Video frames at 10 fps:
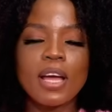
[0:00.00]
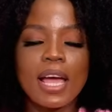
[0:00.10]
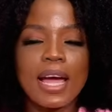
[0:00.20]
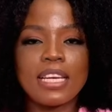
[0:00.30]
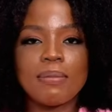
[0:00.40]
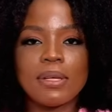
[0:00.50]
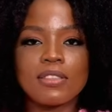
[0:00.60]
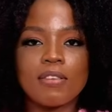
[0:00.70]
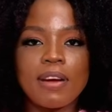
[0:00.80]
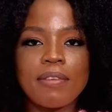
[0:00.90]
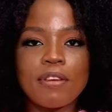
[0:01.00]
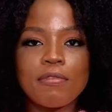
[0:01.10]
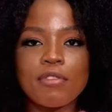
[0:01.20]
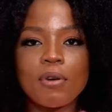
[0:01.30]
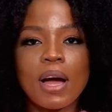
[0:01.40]
and he may survive a
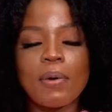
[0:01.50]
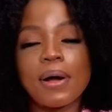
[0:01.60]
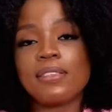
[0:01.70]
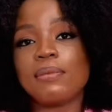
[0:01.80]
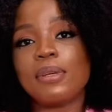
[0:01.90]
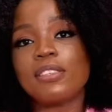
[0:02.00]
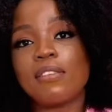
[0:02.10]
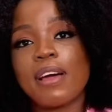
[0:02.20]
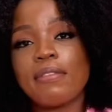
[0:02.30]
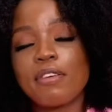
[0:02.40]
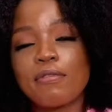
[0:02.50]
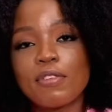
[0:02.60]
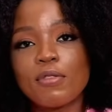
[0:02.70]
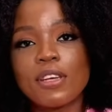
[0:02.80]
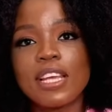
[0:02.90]
few hours, he may survive a few
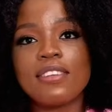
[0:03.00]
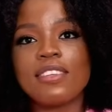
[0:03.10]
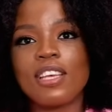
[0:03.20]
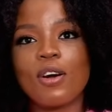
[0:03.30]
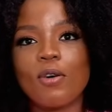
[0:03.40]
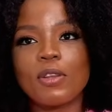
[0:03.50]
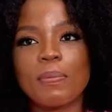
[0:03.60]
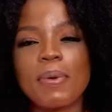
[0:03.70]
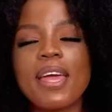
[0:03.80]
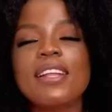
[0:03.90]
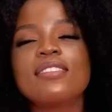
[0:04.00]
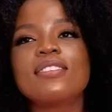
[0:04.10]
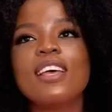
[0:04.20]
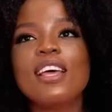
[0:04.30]
days, it all depends.